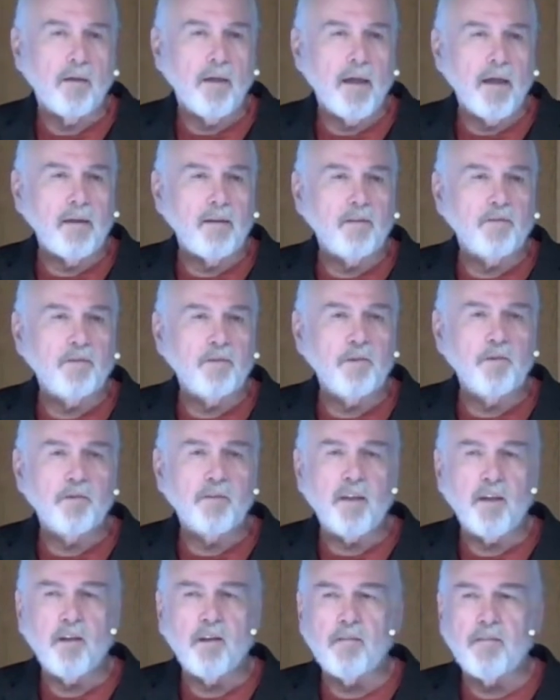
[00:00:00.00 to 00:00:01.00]
And as soon as
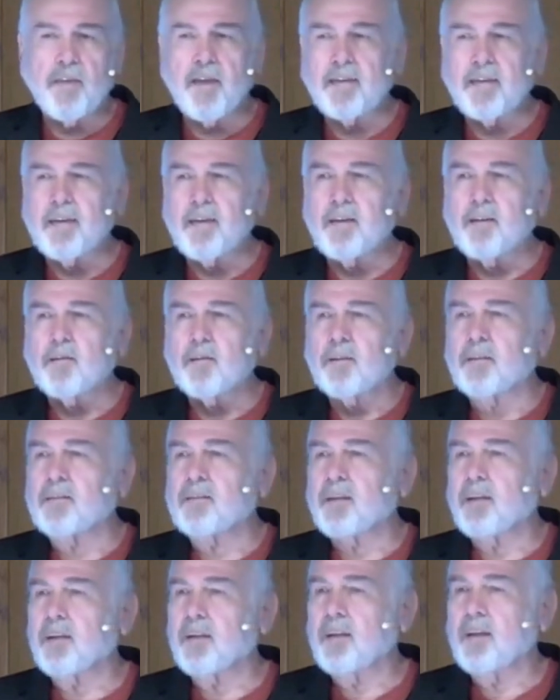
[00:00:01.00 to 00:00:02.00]
I heard that giggle, it's
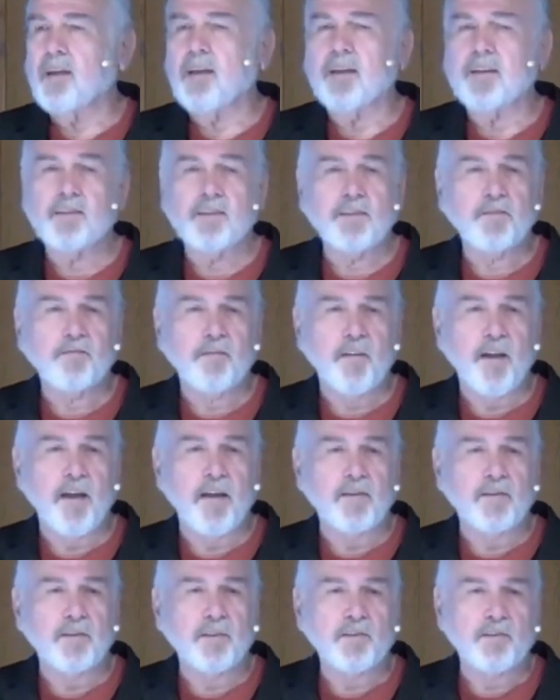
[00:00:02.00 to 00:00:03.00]
like, yeah, she's
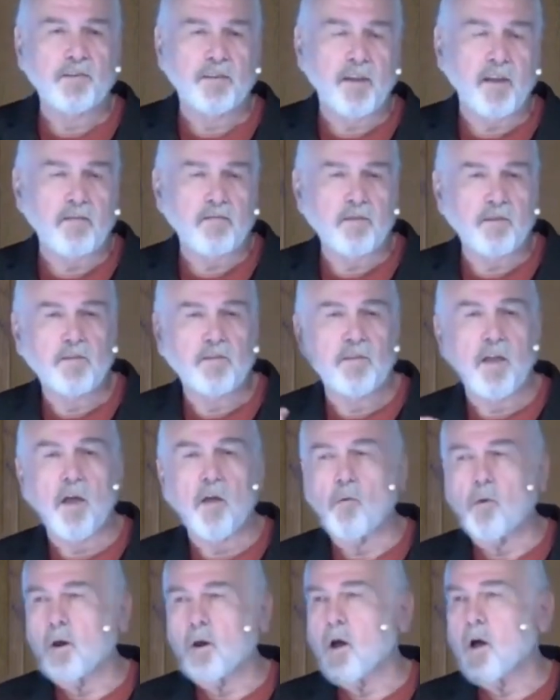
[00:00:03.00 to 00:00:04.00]
fine, she's safe, she's not
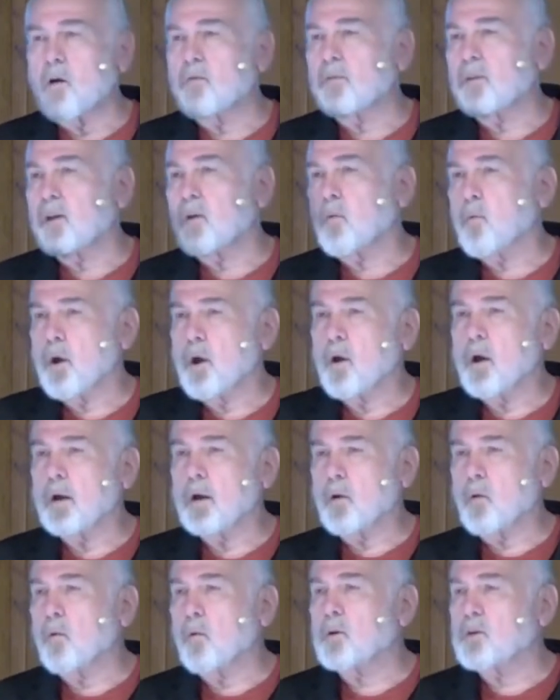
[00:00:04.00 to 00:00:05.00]
run off anywhere, I
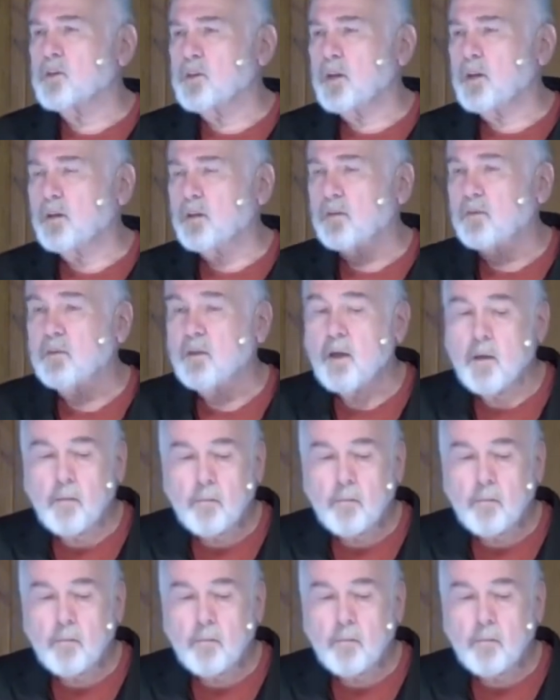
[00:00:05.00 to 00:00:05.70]
know where she is,